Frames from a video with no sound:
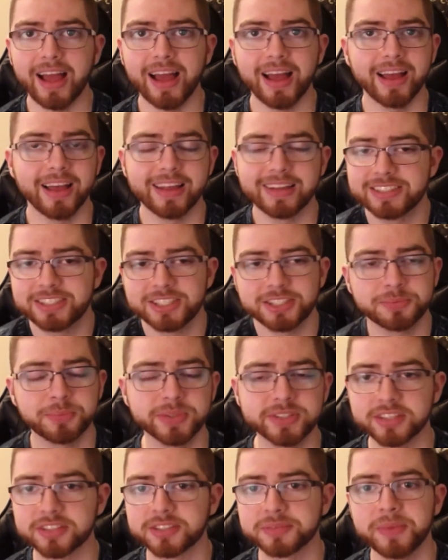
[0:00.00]
It just
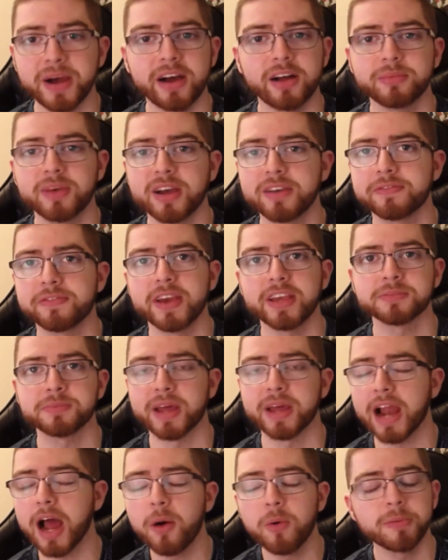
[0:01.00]
puts a smile on my face,
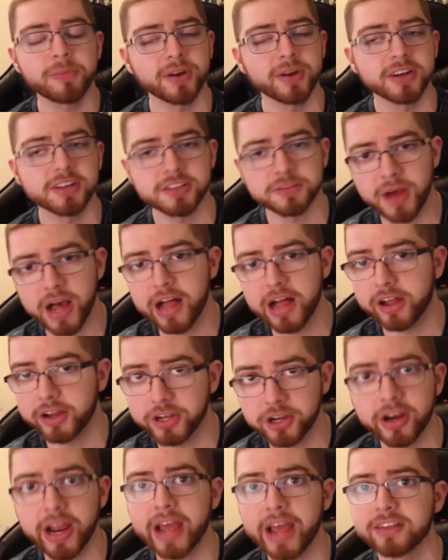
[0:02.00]
man. I want to put a smile on
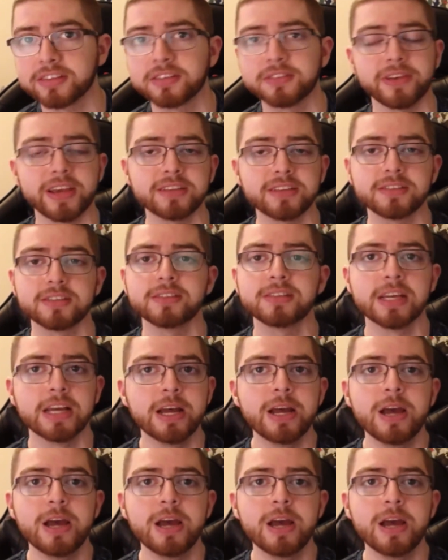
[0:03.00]
your guys' faces,